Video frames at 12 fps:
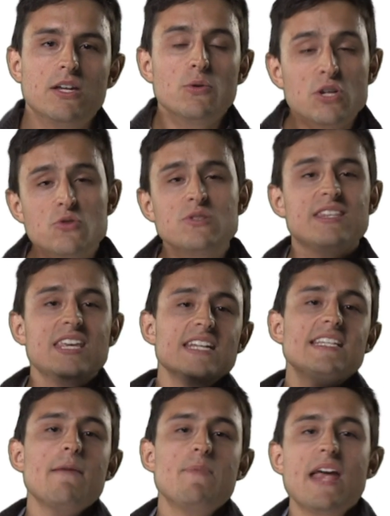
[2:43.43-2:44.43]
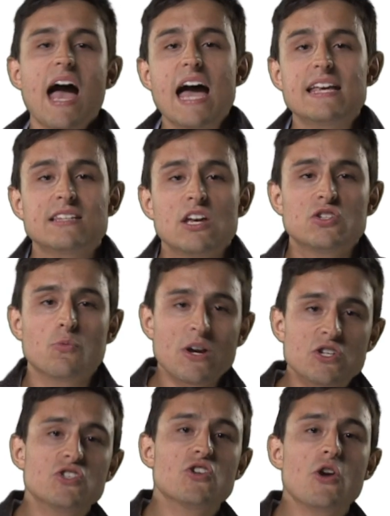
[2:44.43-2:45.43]
You can use these APIs to
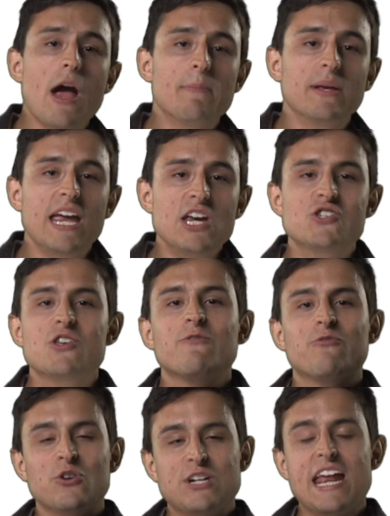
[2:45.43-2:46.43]
register your application for